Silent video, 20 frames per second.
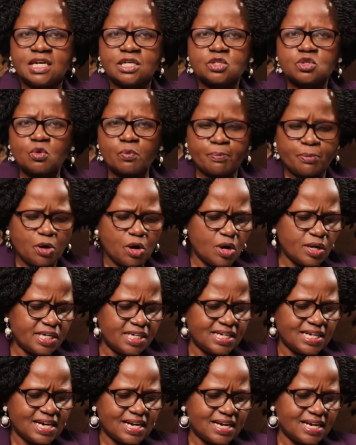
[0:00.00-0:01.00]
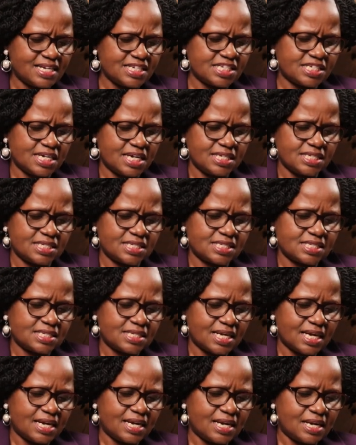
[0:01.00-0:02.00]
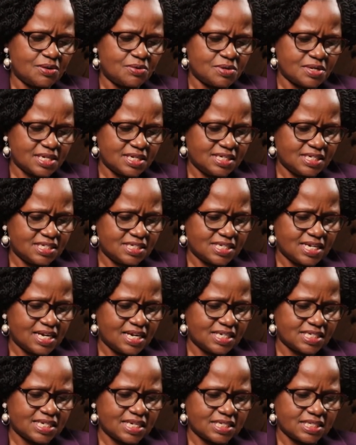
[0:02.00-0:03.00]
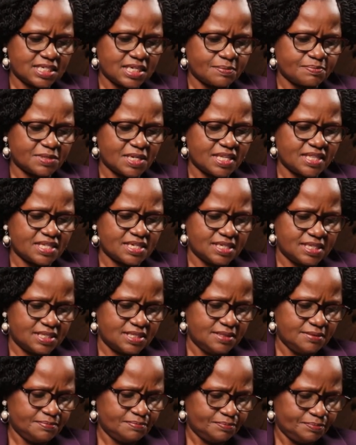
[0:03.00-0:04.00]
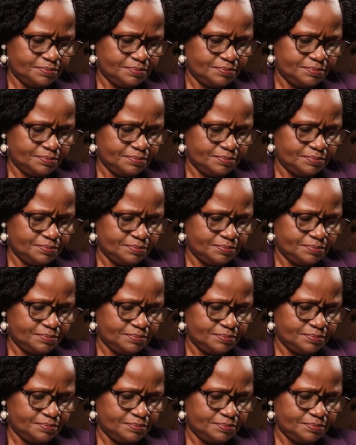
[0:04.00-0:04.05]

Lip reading: So Paul in Galatians, and I will read it, Galatians chapter 3,